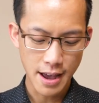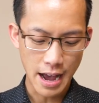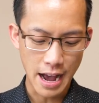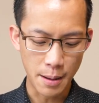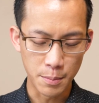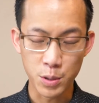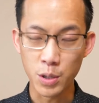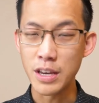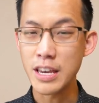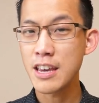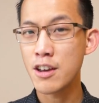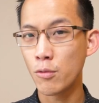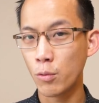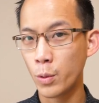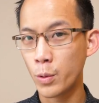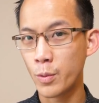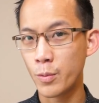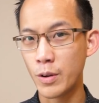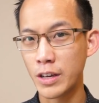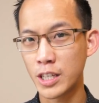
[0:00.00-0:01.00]
Um, so it
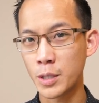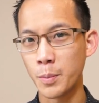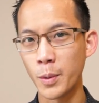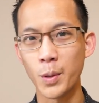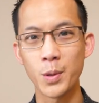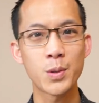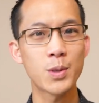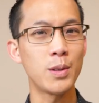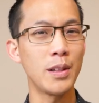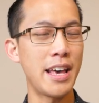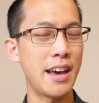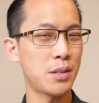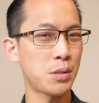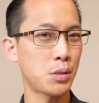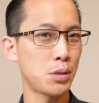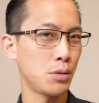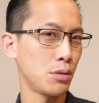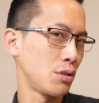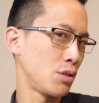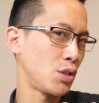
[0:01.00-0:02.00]
would experience
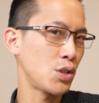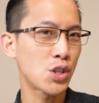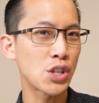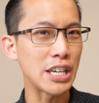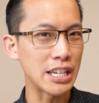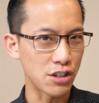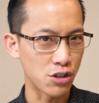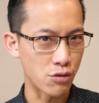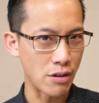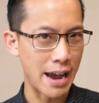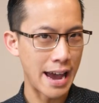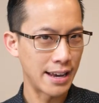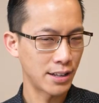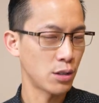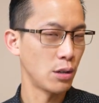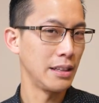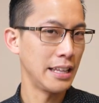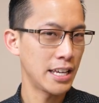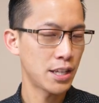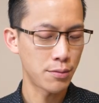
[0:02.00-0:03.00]
less skin drag,
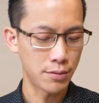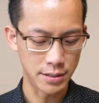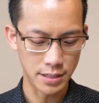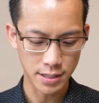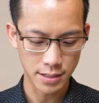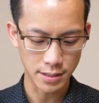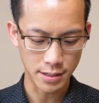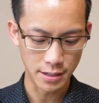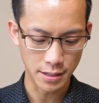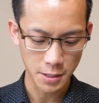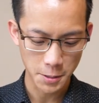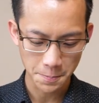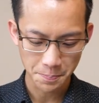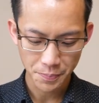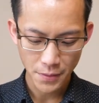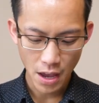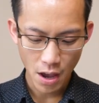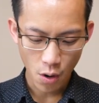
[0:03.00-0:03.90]
so less resistance.